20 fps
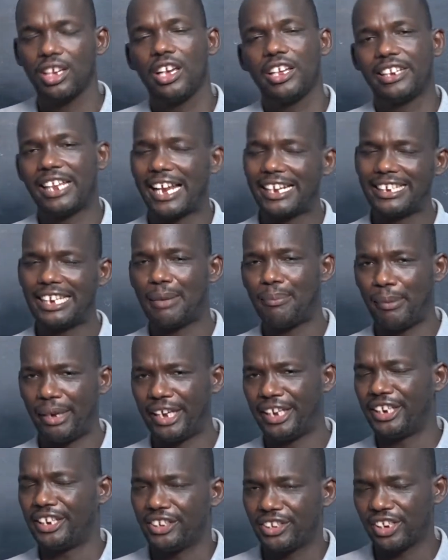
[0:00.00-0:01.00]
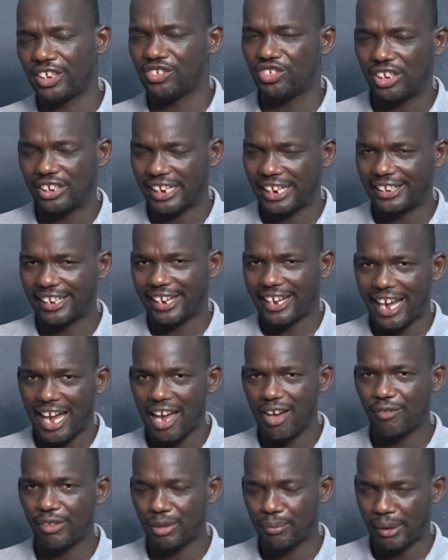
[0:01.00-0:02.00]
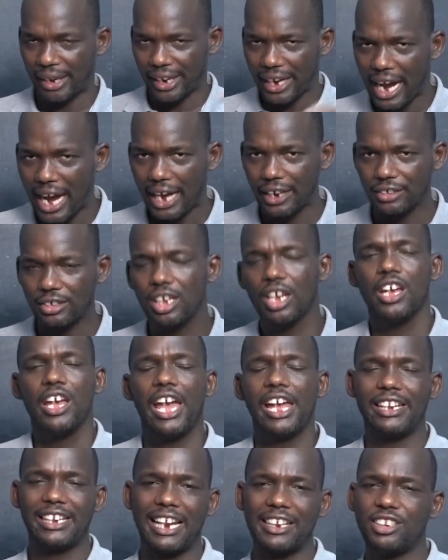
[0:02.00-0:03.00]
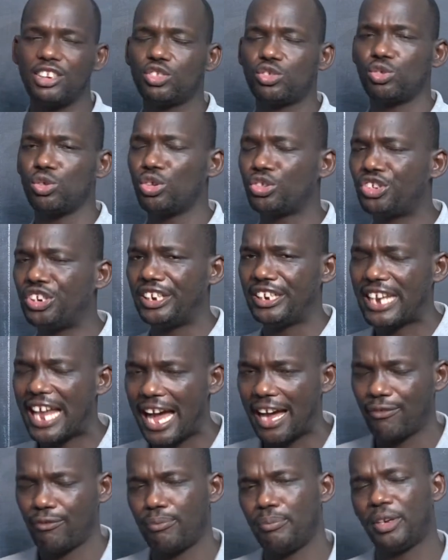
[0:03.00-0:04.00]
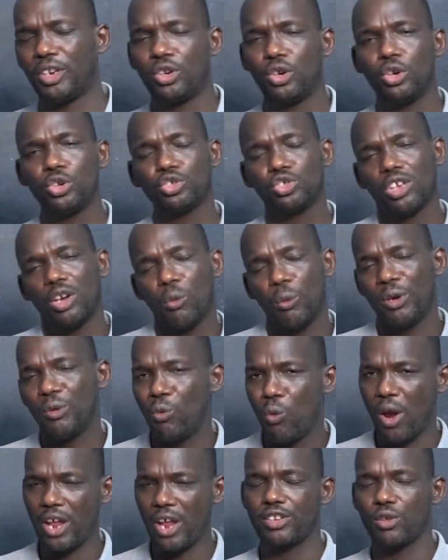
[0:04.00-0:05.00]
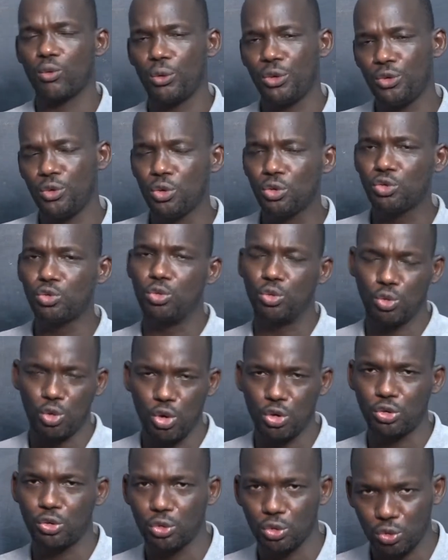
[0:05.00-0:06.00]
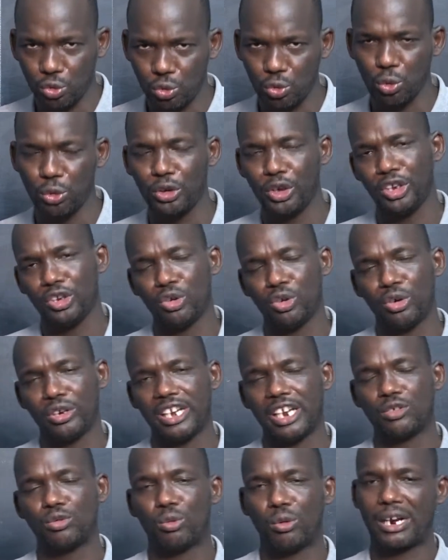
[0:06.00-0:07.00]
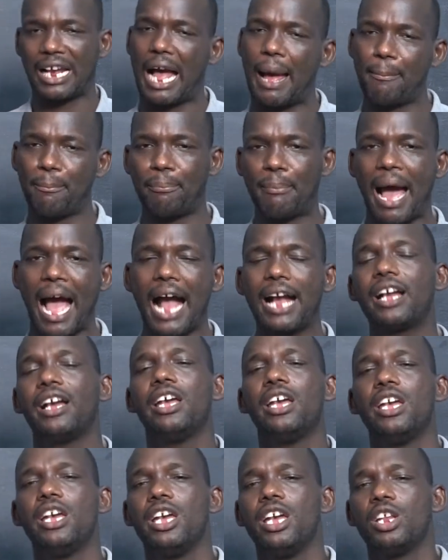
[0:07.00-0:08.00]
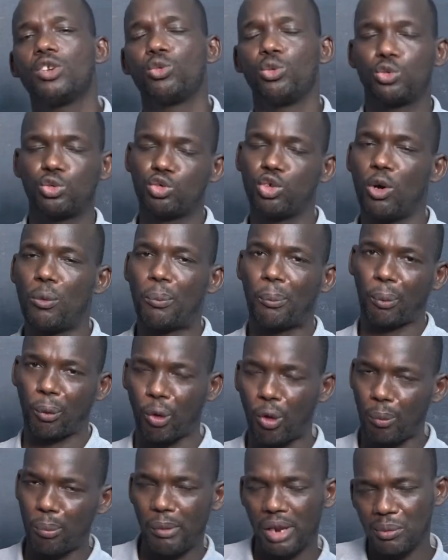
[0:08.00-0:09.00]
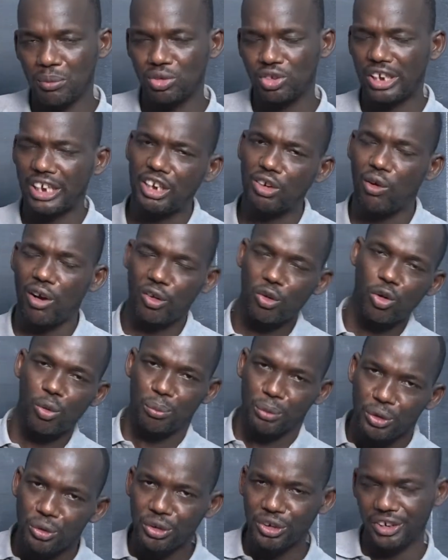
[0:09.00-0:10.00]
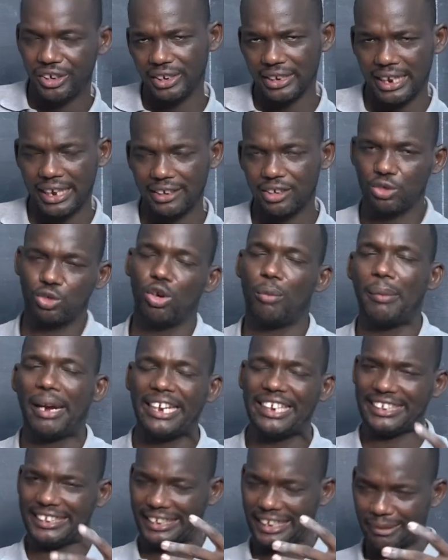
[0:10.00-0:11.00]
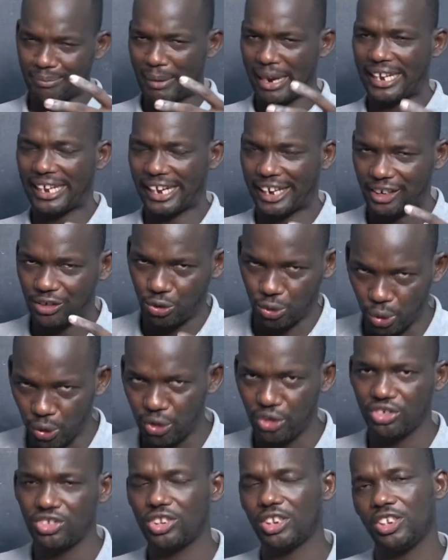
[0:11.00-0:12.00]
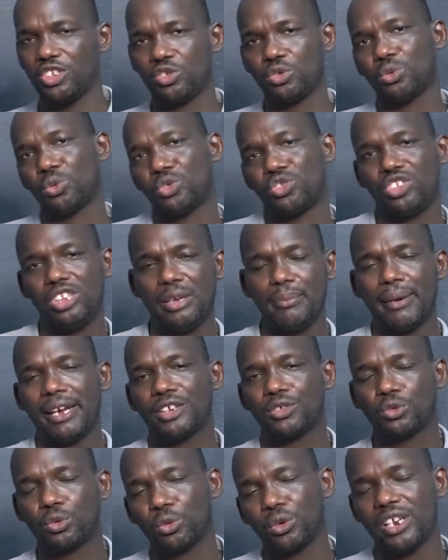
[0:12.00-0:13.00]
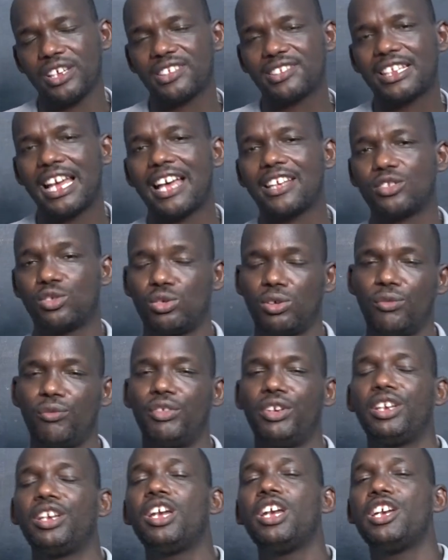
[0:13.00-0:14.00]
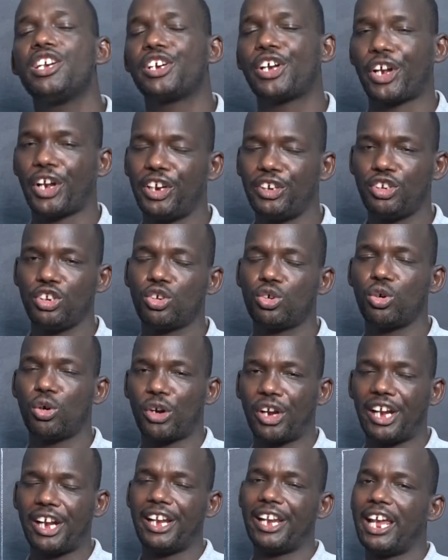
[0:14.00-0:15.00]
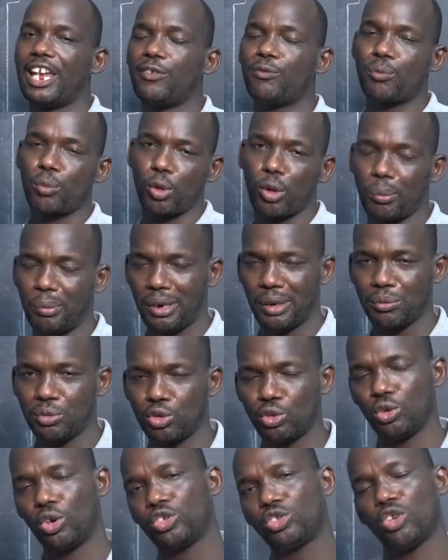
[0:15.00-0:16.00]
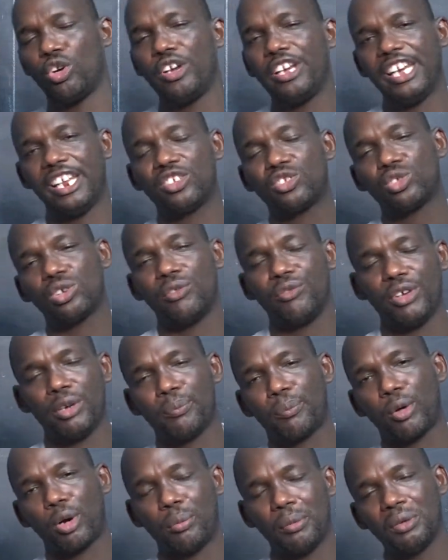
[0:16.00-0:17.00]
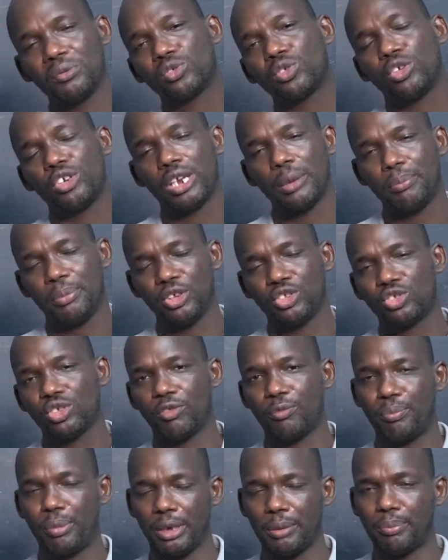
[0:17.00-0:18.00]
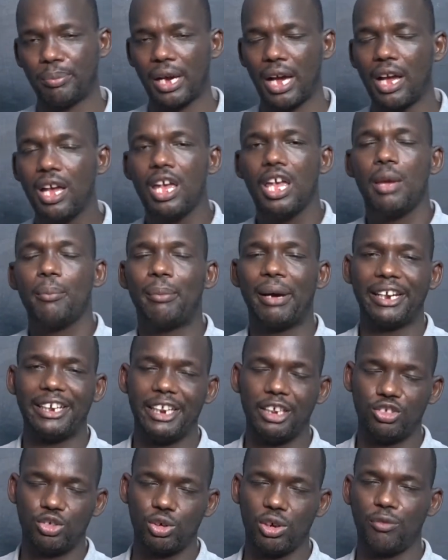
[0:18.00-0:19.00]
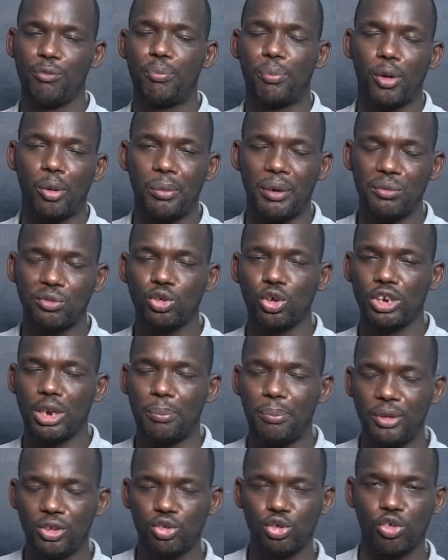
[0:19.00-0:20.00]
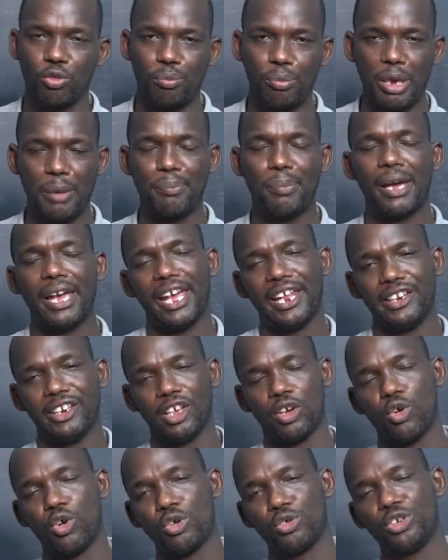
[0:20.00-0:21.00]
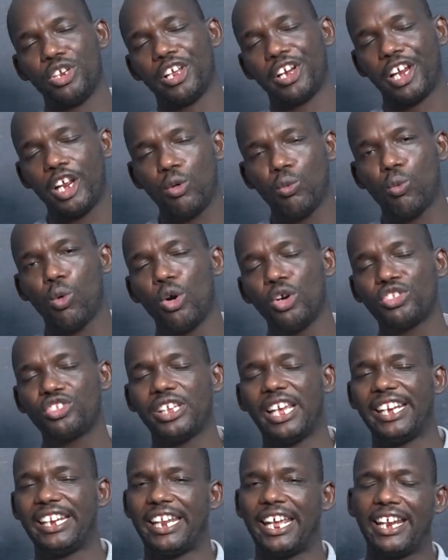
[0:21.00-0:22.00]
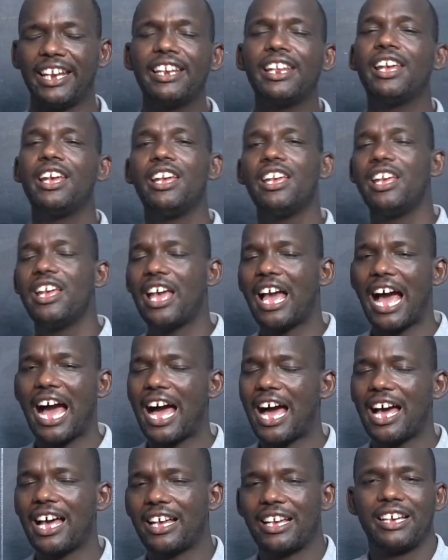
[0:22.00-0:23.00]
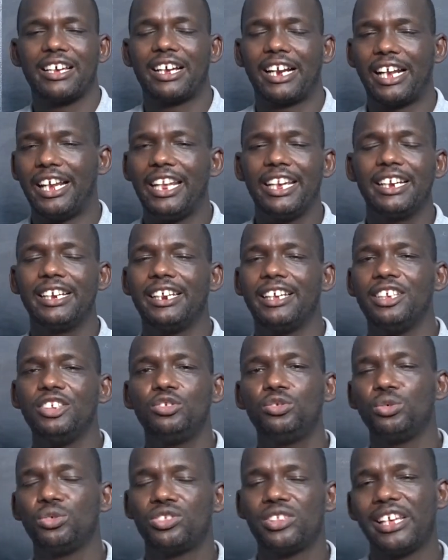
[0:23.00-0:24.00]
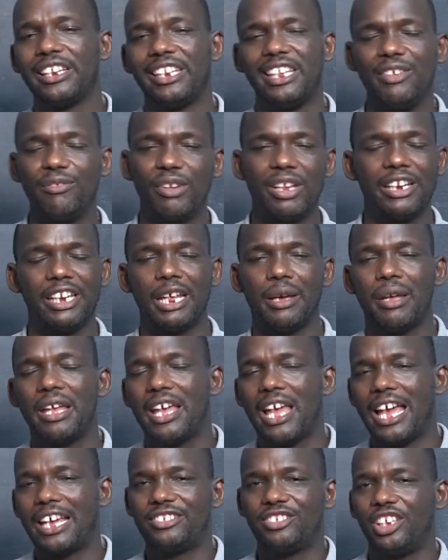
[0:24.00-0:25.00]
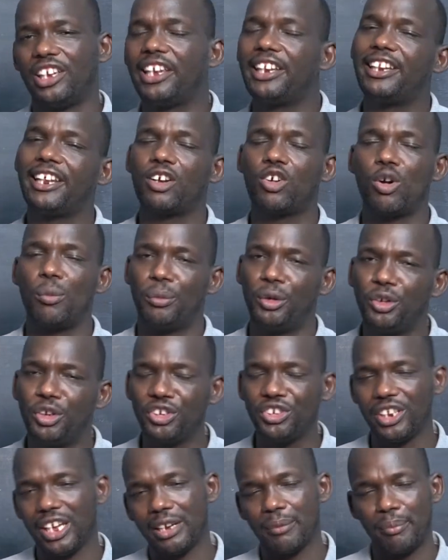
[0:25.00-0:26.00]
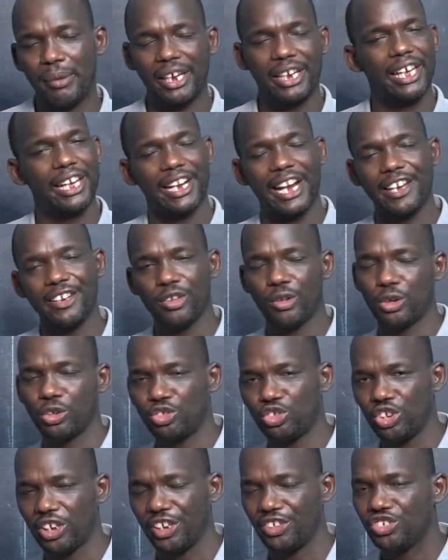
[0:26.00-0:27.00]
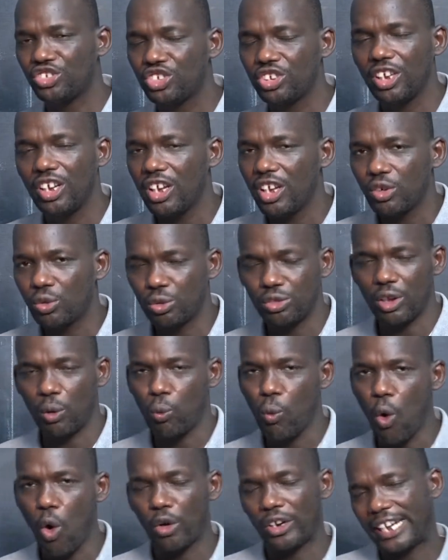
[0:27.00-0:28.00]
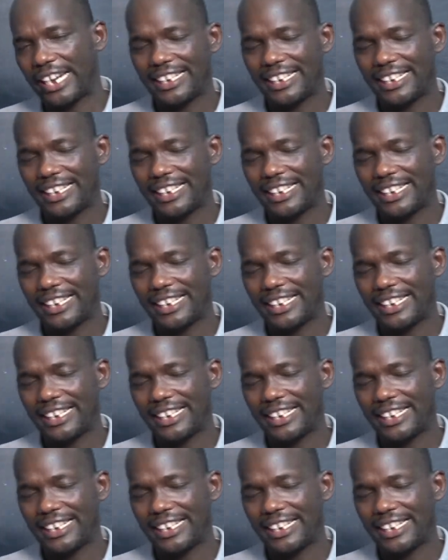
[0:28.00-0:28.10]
That's the main intention that I have in my heart. And that is not enough, because we used to go to school in order to come back to solve problems in our community. That so my rejoice is to see my students are solving critical real life problems, not only solving problems on a piece of paper, but they solve problems on a piece of paper, and they go to the real world, and then click the issues, and even change the community and make a radical change to the world.